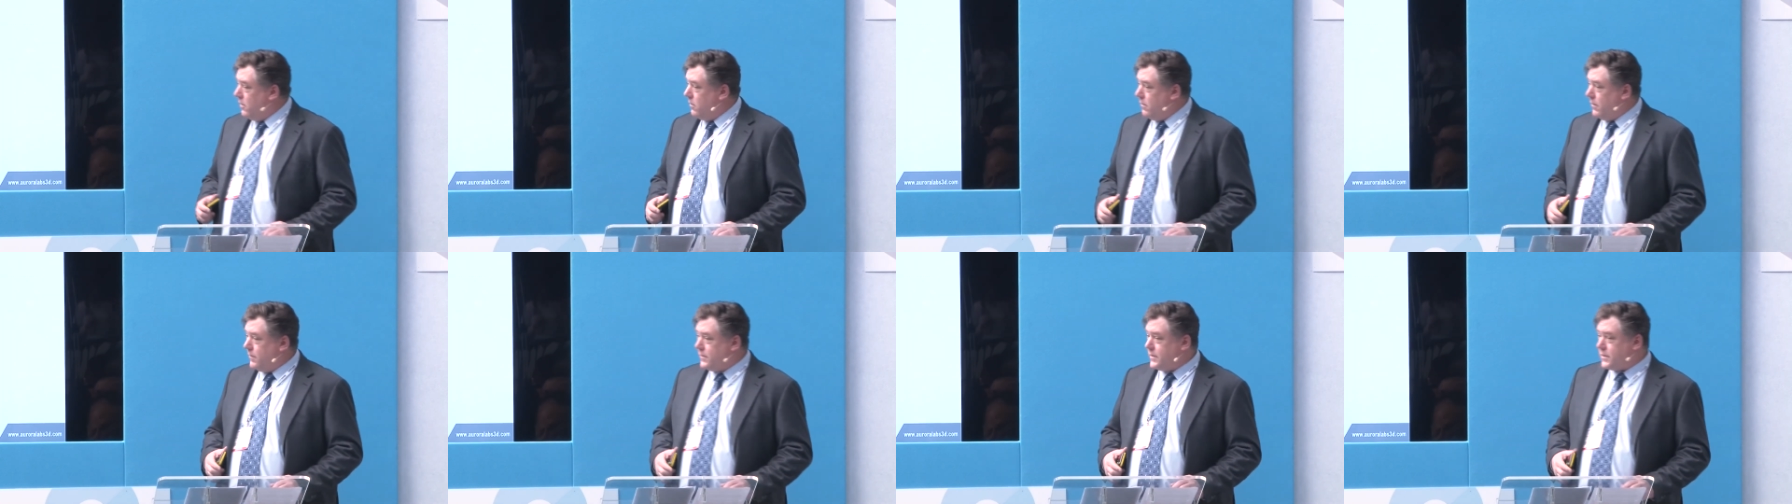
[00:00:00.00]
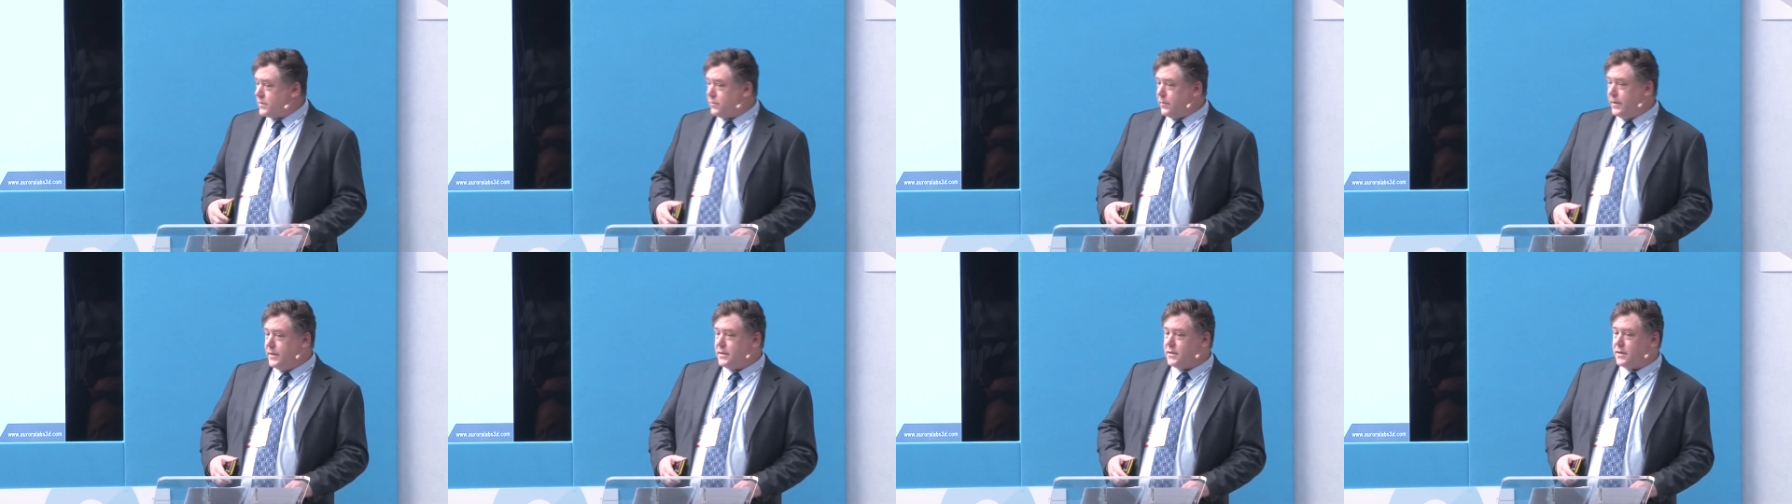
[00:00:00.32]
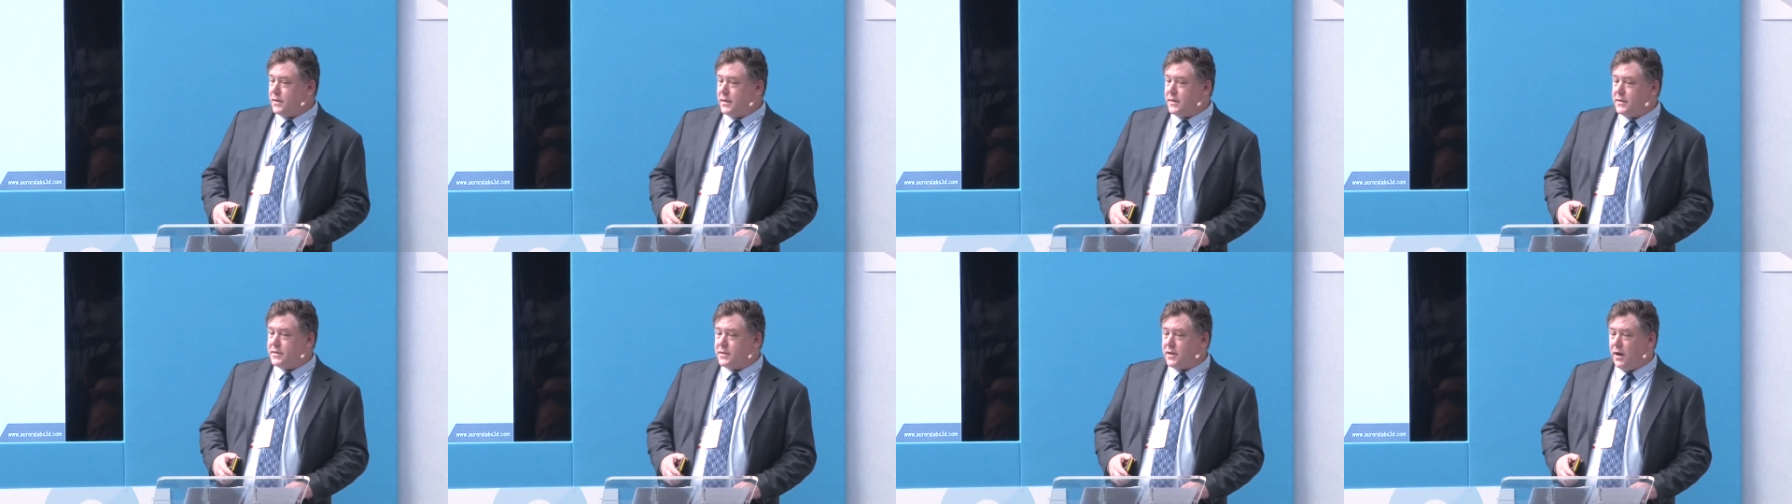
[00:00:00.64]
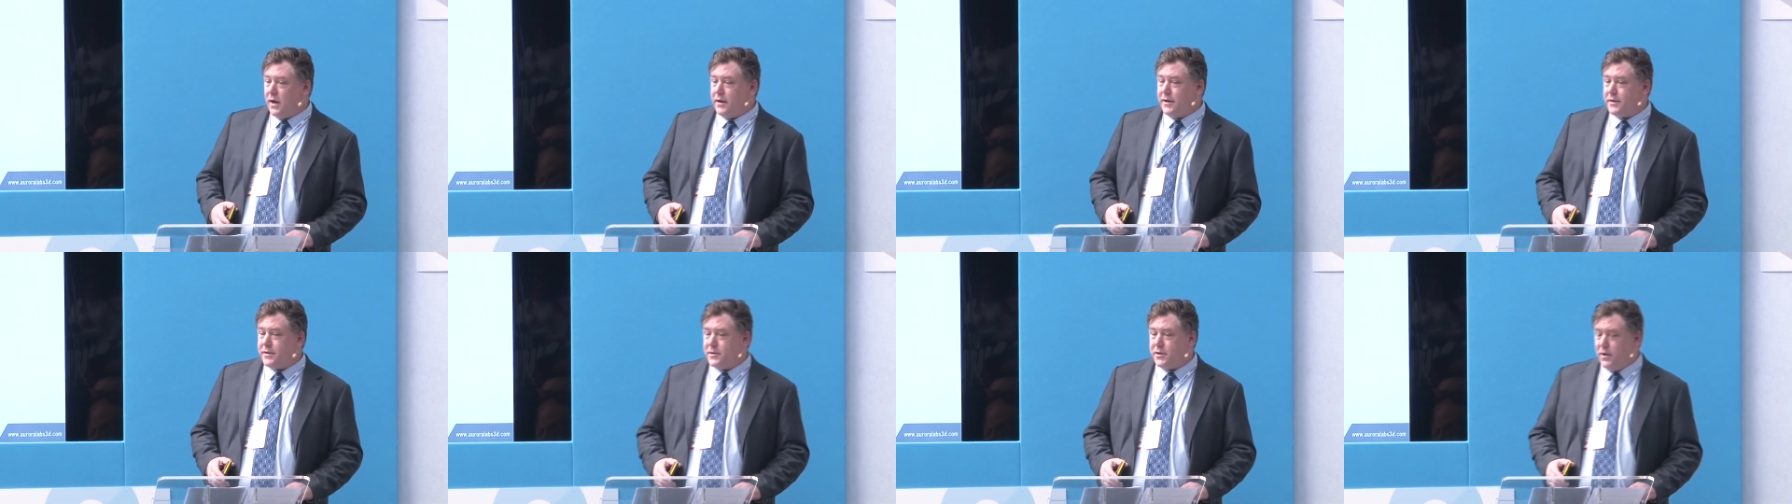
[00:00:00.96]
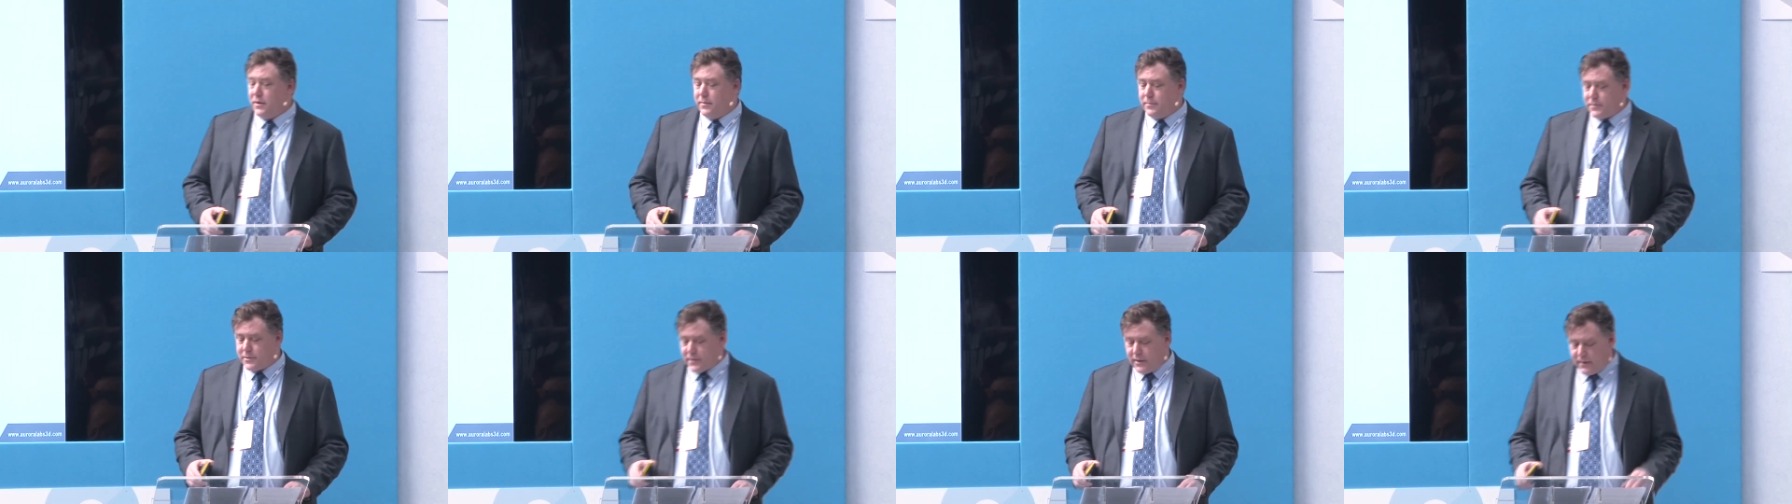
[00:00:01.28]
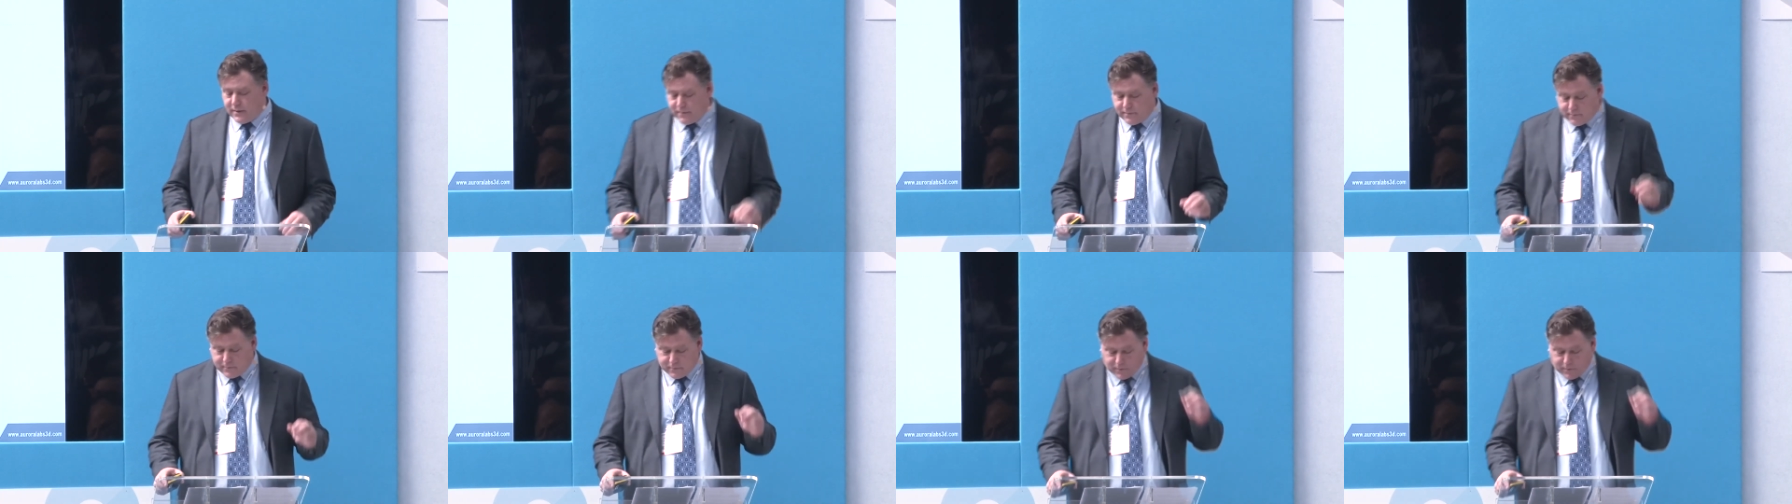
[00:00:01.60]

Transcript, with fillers: We've just recently signed a term sheet